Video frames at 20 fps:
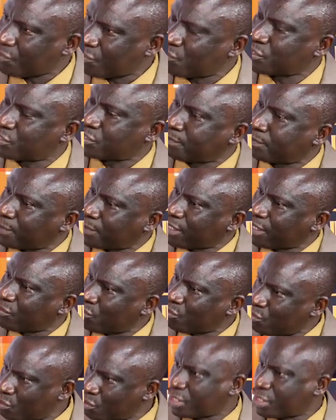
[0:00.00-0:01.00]
was
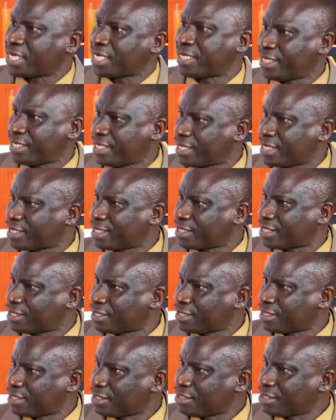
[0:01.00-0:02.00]
spent locally here.
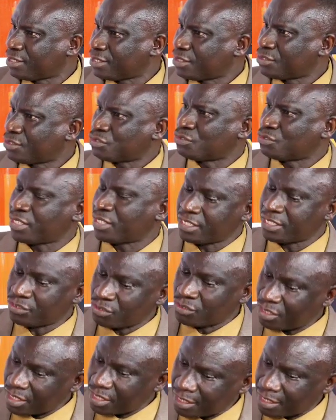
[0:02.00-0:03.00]
So this
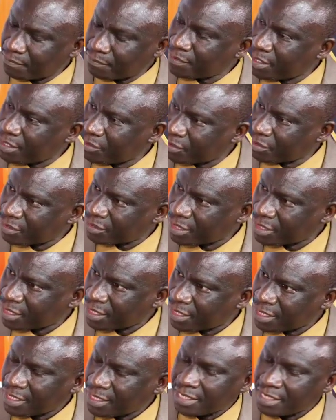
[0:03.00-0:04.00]
100 million
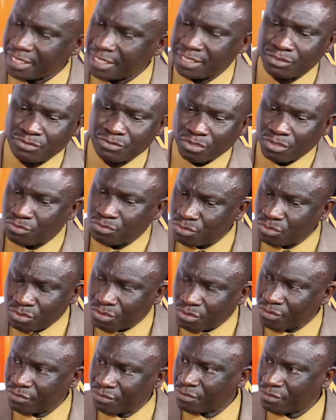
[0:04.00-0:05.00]
is not
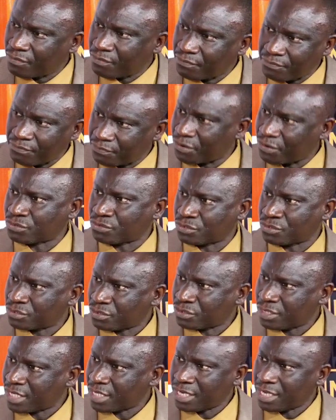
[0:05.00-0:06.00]
donor funds.
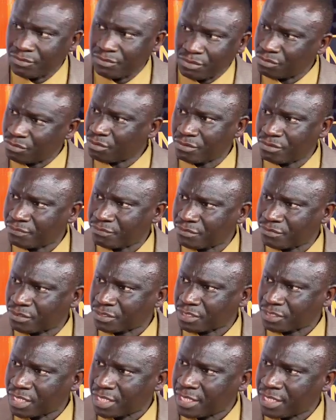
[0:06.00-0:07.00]
They are not donor
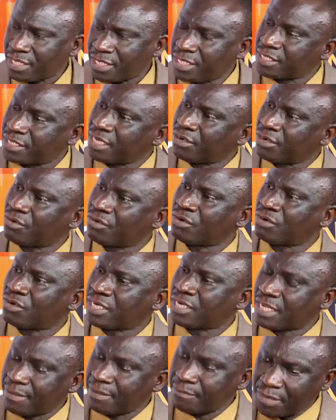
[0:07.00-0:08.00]
funds. These are all
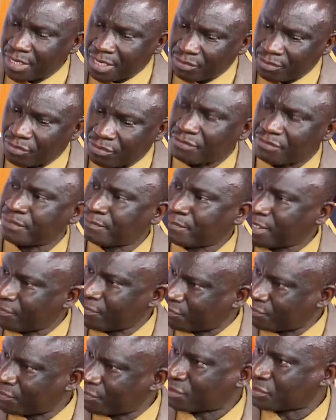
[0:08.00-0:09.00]
Gambia
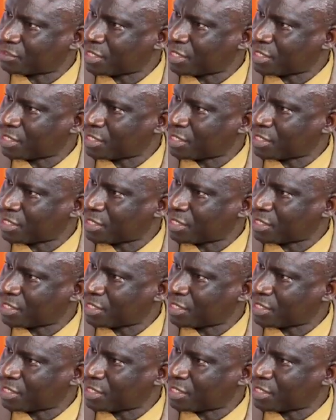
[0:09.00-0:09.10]
government funds.